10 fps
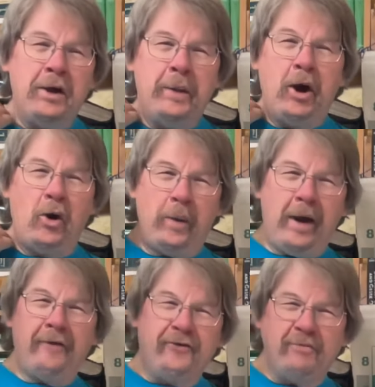No,
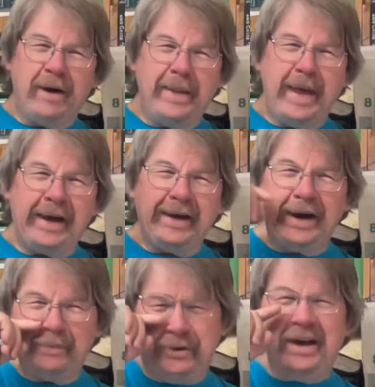not from my neck
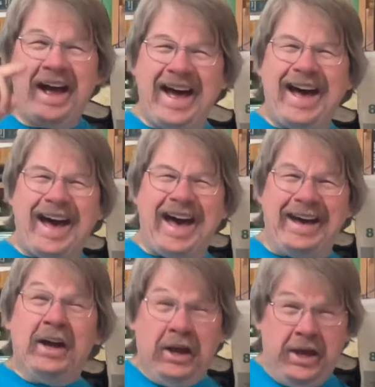up. Ha!
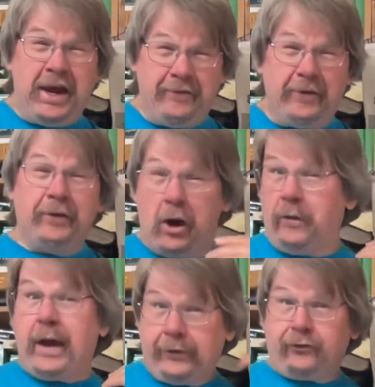Even though
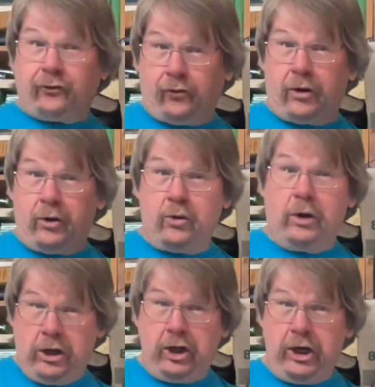that's true.
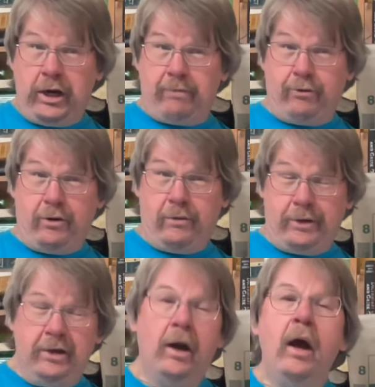Yeah, baby.